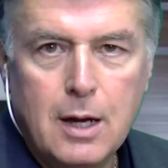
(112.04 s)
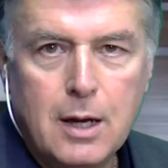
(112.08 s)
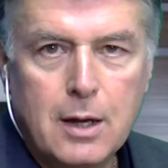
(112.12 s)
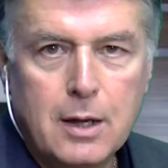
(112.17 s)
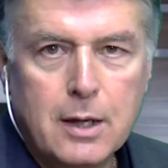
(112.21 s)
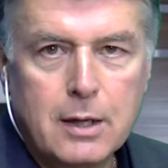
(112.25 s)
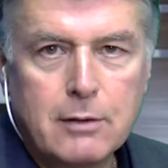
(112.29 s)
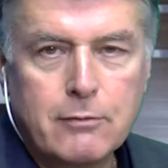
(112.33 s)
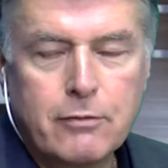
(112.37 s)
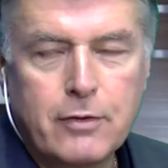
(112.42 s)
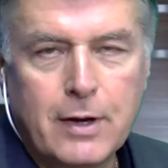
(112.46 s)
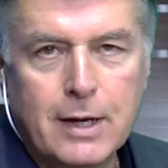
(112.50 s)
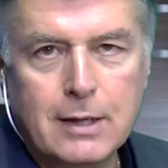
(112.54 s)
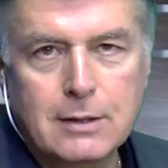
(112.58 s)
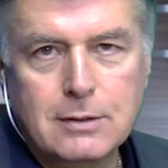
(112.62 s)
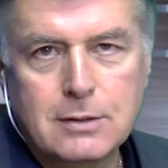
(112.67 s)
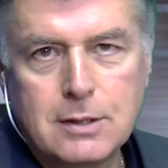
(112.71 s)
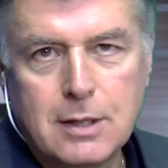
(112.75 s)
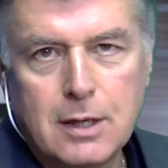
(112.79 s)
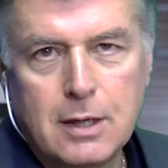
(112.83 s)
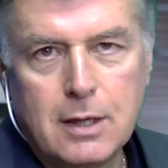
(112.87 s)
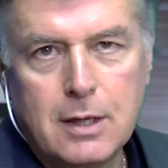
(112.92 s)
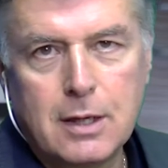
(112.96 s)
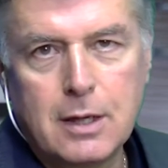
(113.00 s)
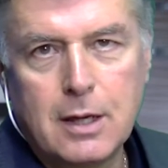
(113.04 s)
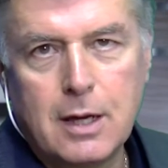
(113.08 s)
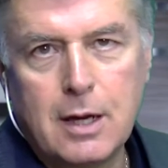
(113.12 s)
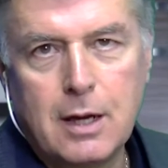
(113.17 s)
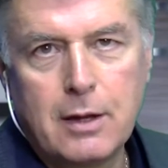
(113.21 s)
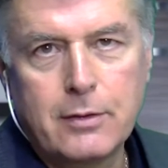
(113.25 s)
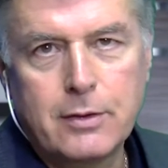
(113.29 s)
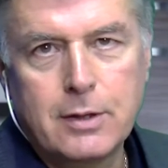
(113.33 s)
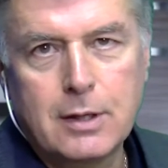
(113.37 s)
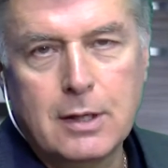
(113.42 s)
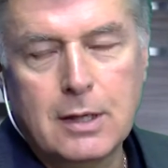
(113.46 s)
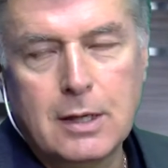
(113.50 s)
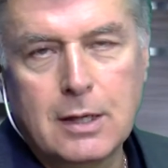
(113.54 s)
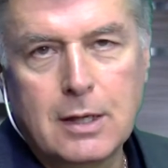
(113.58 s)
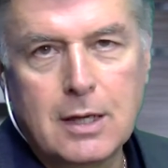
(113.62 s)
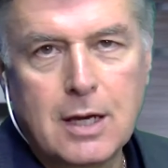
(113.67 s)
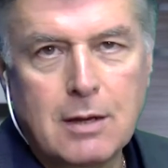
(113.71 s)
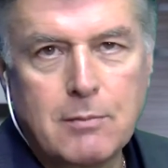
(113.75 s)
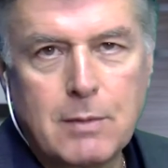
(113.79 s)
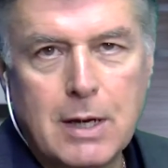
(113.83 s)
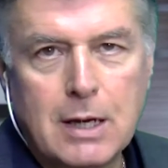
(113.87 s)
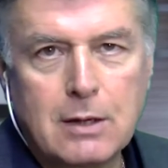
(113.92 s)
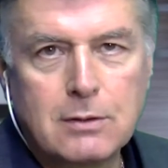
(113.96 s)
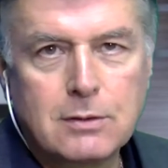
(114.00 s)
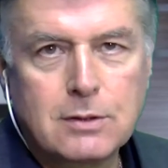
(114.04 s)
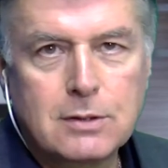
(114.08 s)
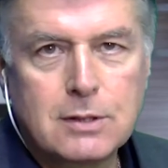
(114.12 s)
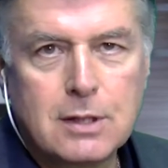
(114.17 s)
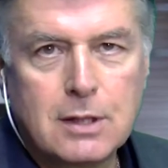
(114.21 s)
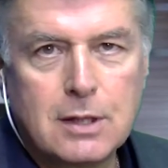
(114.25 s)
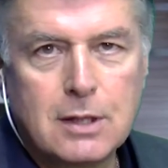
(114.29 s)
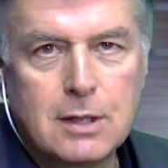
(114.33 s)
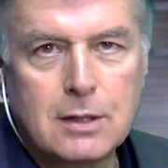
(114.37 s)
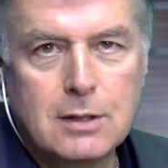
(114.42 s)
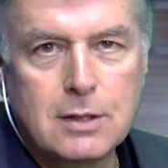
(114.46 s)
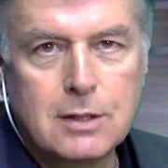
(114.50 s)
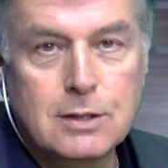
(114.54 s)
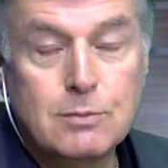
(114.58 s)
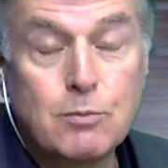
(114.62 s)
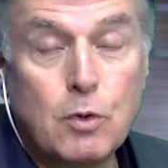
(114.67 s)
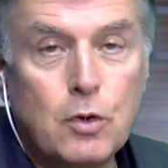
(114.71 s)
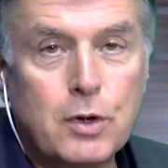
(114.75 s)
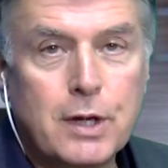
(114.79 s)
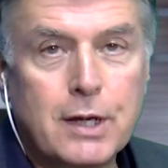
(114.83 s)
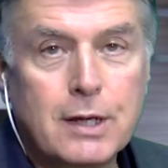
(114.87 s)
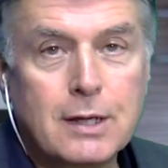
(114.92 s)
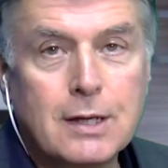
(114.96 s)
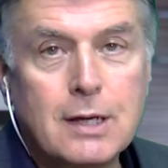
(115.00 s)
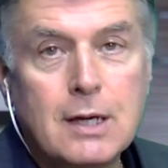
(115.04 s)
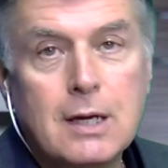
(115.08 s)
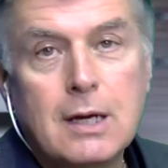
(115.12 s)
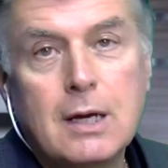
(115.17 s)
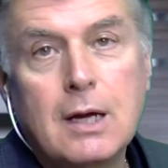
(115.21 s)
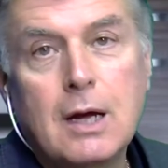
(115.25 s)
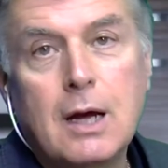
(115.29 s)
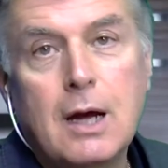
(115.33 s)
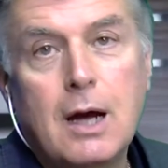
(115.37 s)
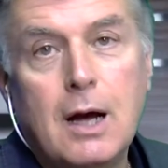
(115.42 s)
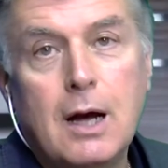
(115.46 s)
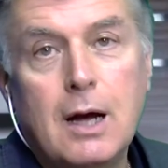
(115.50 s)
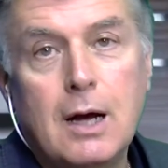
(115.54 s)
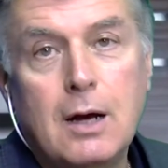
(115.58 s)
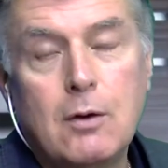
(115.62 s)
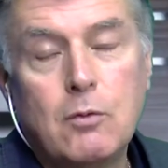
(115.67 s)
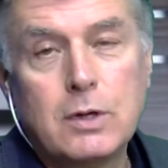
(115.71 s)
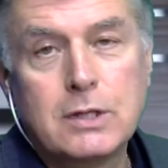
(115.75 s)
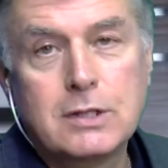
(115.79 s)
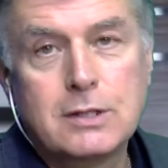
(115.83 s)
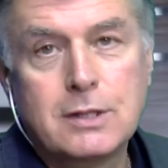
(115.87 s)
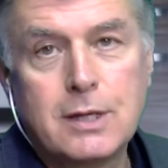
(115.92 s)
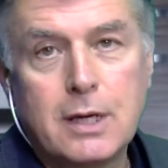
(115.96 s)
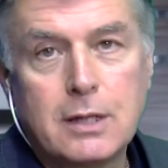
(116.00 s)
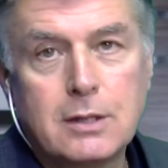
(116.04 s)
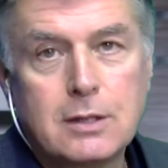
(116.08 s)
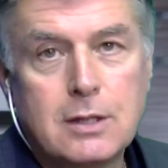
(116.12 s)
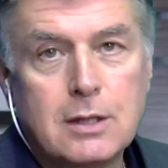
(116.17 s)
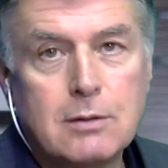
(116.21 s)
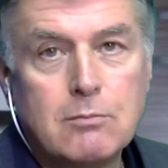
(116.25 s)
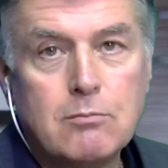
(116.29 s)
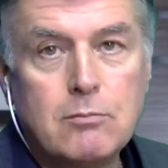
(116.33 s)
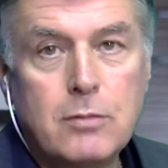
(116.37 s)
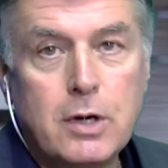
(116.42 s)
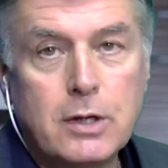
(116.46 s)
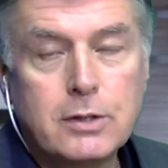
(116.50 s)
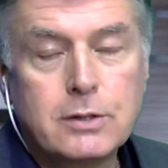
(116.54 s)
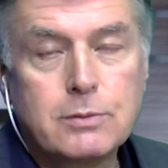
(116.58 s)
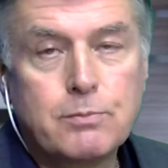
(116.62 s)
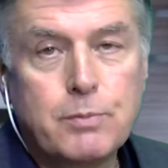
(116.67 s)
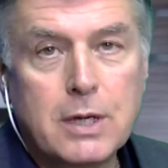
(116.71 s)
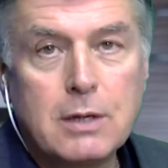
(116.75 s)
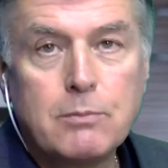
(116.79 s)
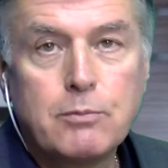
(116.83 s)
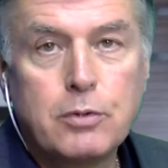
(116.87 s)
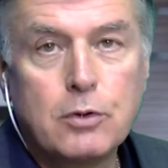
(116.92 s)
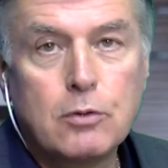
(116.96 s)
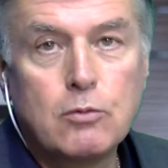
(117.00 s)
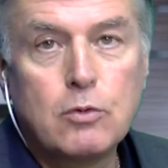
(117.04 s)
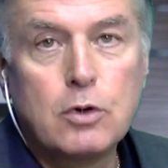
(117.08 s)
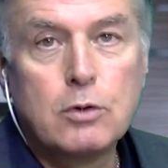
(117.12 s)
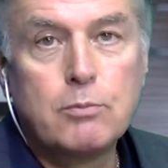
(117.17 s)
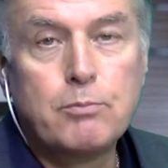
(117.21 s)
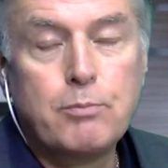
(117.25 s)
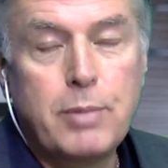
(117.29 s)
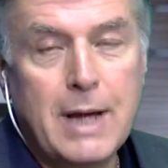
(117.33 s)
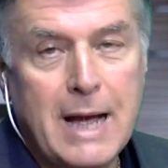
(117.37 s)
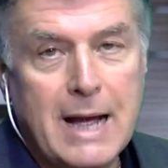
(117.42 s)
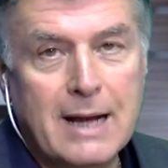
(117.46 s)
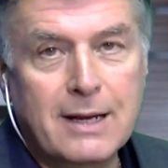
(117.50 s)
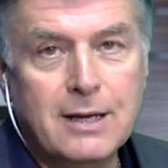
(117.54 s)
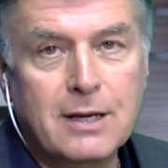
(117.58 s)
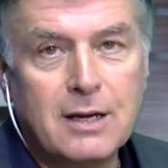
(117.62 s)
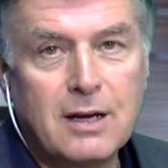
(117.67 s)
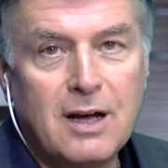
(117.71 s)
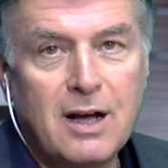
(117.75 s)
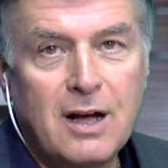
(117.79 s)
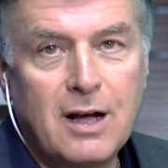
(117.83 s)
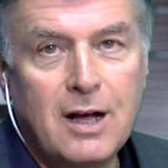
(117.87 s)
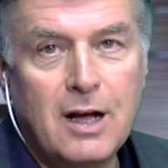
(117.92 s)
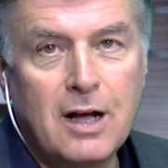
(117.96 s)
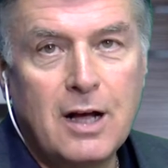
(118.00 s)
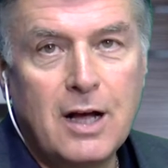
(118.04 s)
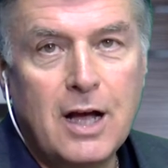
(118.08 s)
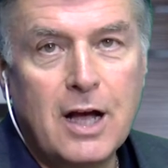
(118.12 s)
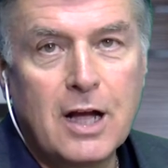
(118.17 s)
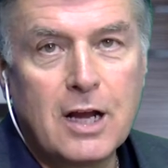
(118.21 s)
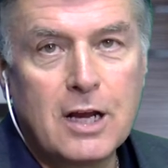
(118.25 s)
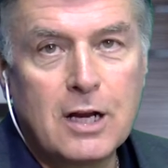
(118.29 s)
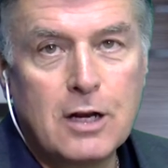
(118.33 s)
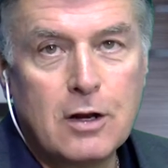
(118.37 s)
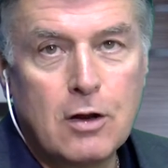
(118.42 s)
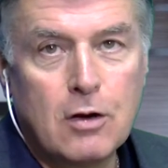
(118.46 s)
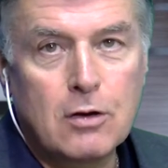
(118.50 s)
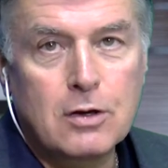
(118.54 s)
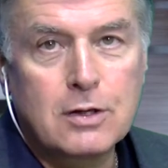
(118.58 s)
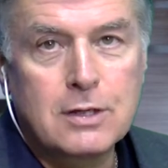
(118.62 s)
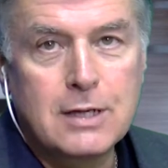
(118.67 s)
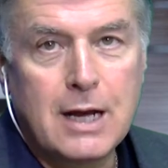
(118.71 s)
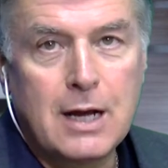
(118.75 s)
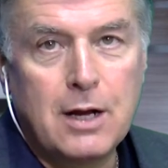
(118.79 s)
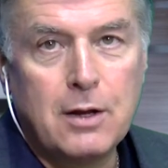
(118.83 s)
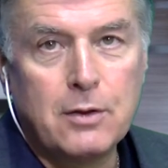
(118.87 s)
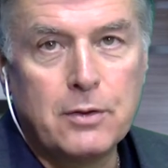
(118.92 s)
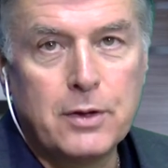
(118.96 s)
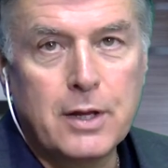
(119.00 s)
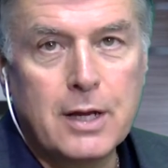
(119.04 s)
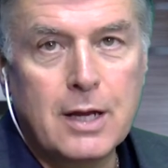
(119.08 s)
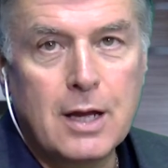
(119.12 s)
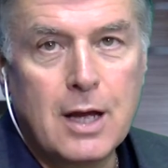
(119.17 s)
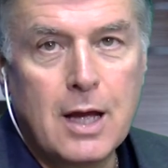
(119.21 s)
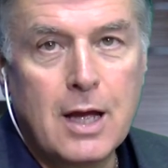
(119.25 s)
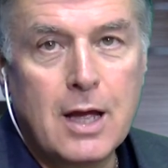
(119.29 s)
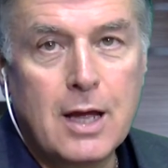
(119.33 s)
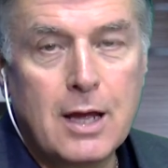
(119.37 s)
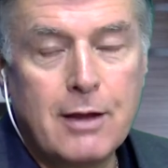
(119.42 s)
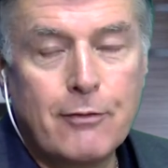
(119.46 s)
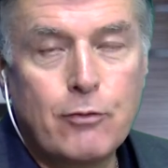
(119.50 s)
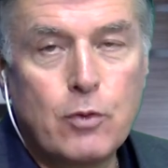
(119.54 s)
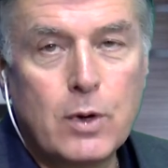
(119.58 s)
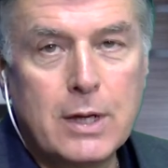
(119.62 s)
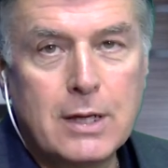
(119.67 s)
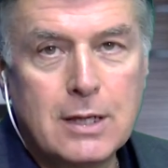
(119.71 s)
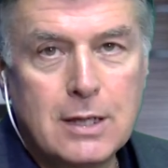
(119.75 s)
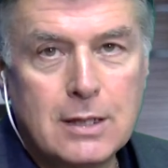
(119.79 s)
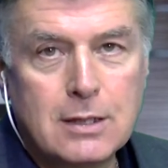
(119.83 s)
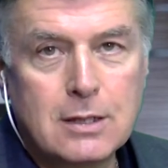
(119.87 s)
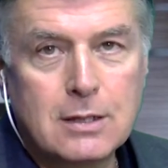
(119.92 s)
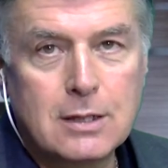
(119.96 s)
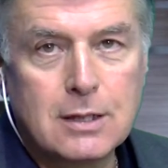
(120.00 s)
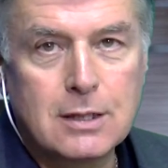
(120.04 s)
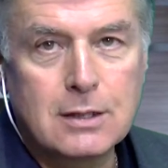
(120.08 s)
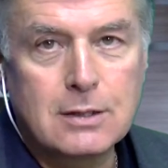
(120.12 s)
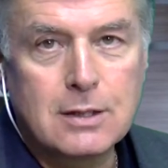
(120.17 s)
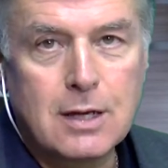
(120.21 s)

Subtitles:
In fact, I think it came out this morning, which said that most people would back a lockdown if we needed it.